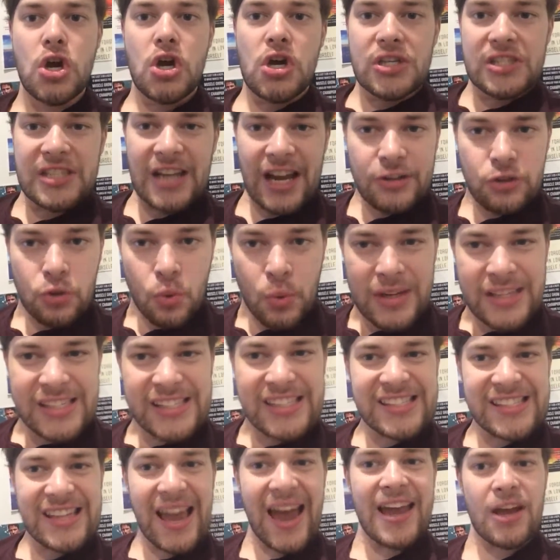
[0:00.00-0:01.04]
Start doing
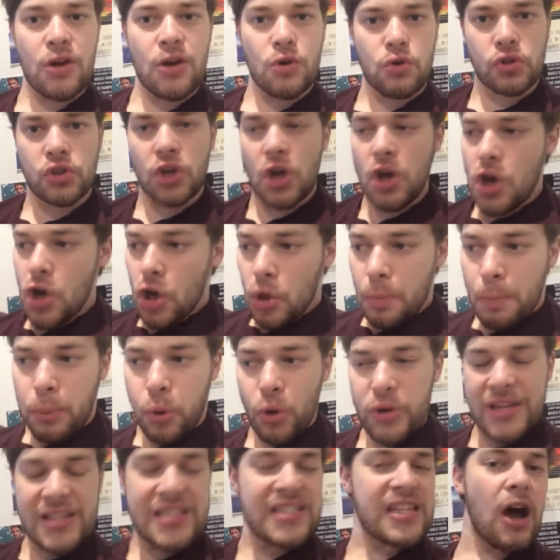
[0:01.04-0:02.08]
sales.
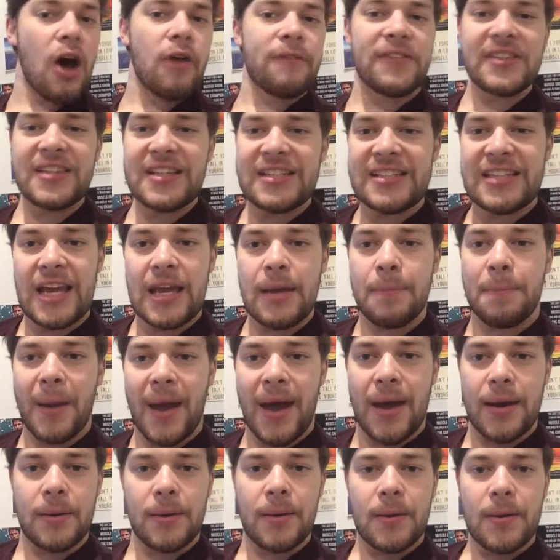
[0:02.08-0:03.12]
Put yourself in the deep
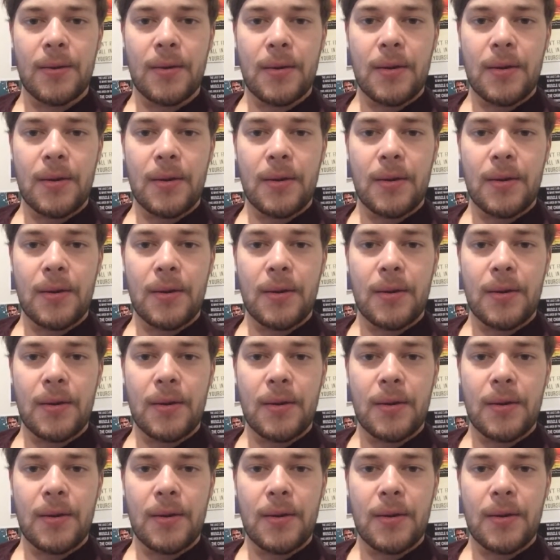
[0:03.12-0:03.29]
end.